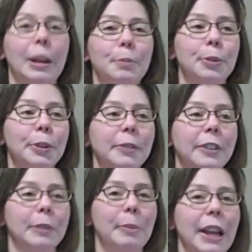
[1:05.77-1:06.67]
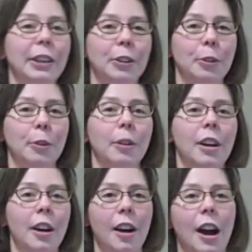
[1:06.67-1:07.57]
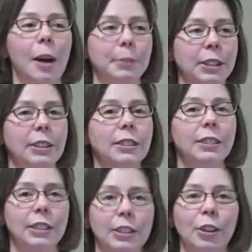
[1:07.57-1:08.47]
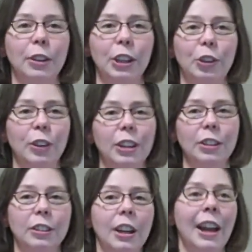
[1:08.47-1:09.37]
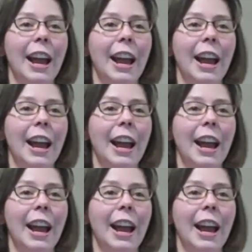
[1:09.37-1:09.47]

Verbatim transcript: improve the menu options so that you can